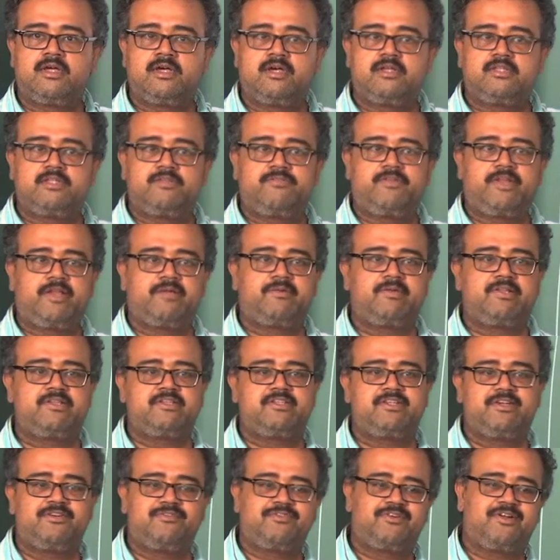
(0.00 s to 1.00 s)
The
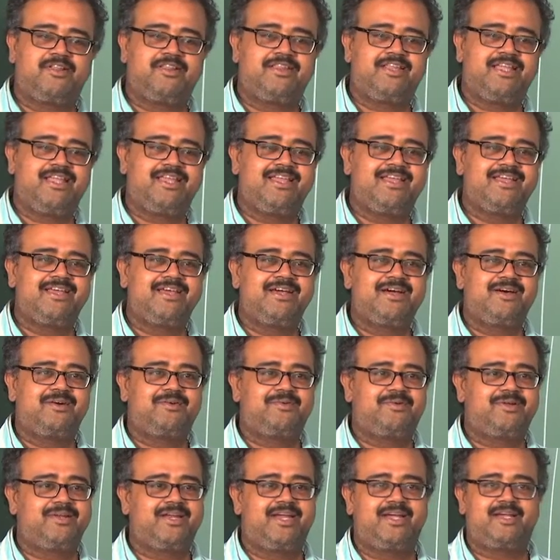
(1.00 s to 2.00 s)
frequency of all the
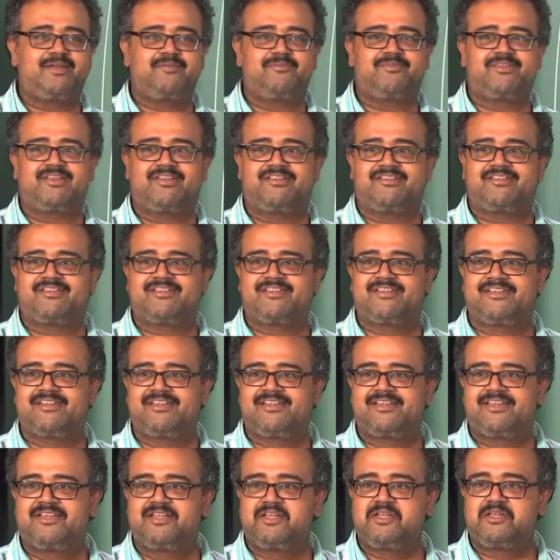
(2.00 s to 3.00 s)
one item sets,
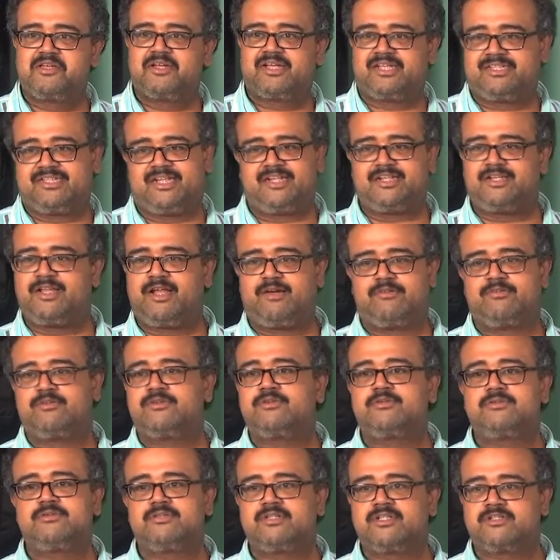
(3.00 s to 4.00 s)
okay, that you have to
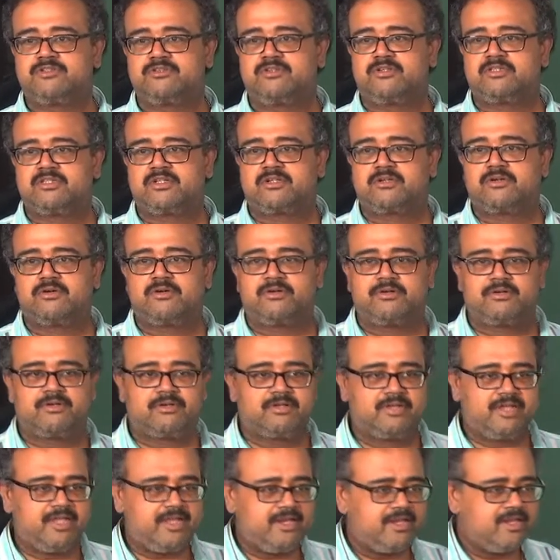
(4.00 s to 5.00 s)
do, there is no other go,
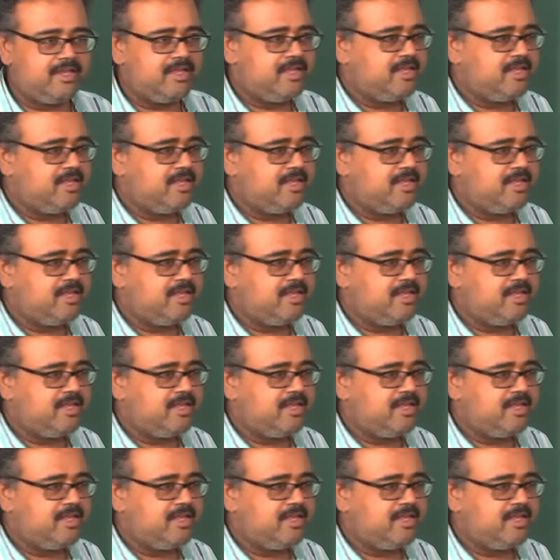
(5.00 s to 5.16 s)
right.